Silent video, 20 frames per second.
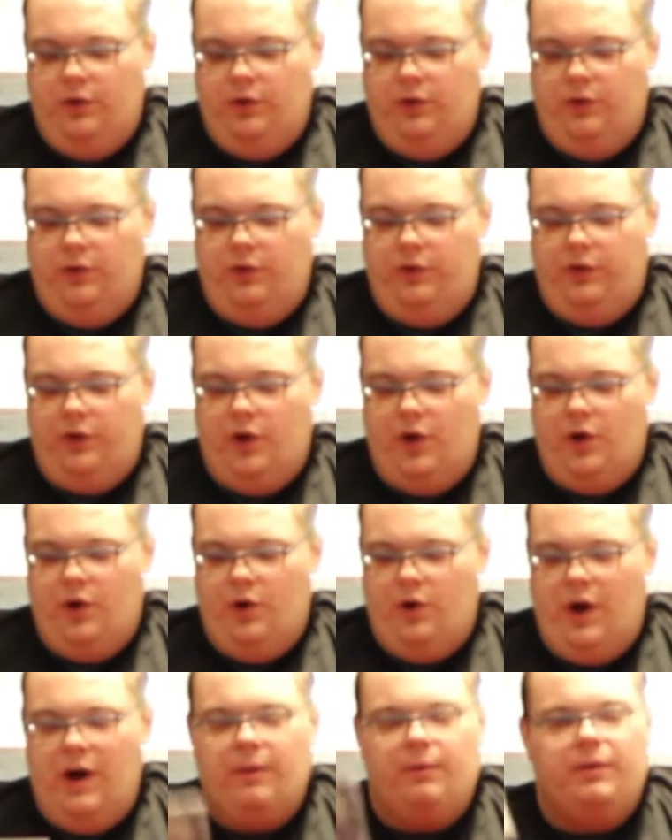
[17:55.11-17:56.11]

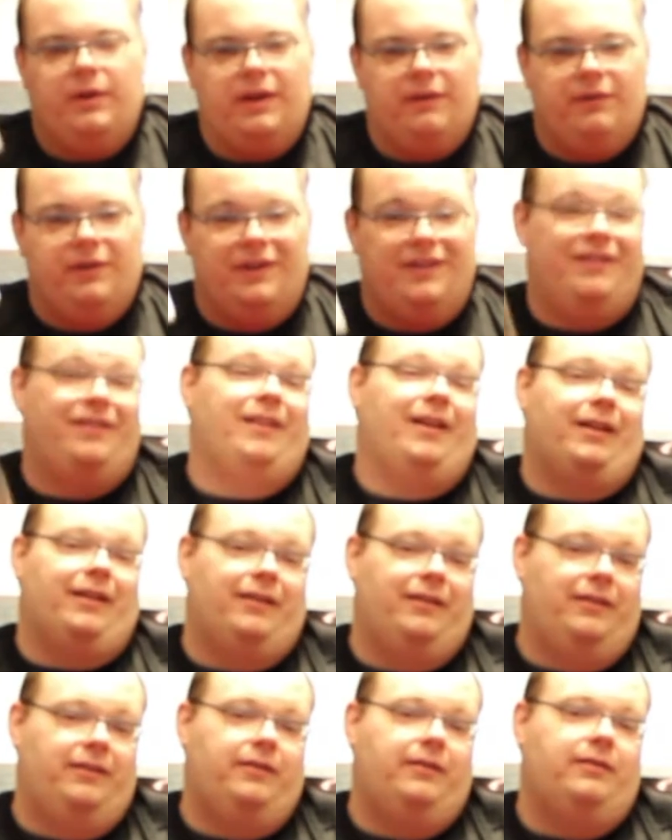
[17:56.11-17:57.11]
so I would give it a
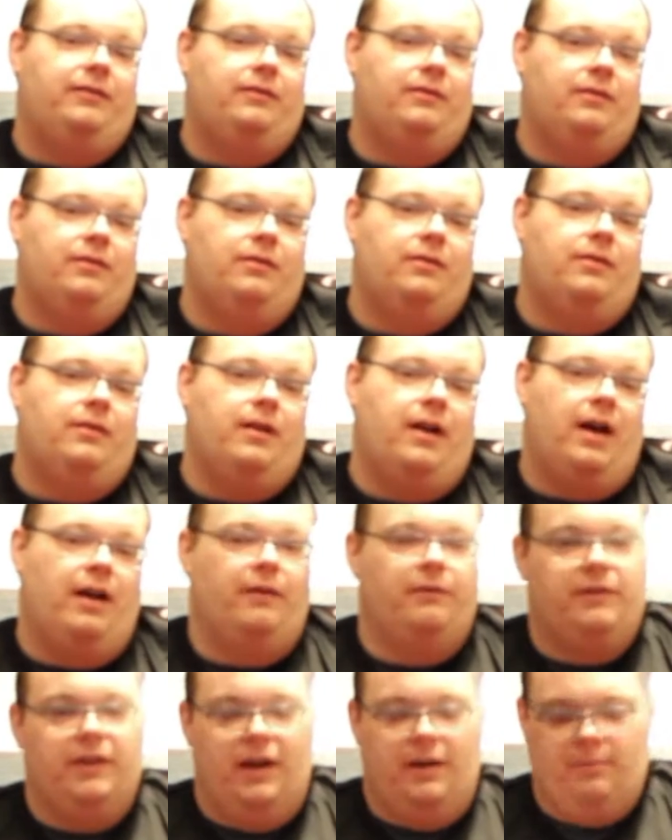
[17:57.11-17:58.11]
6
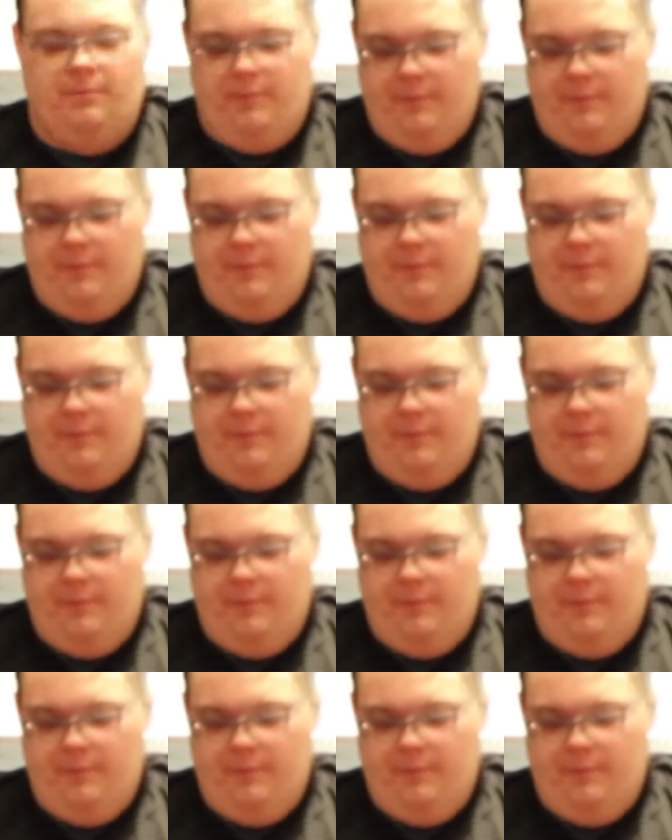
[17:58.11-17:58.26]
out of 10.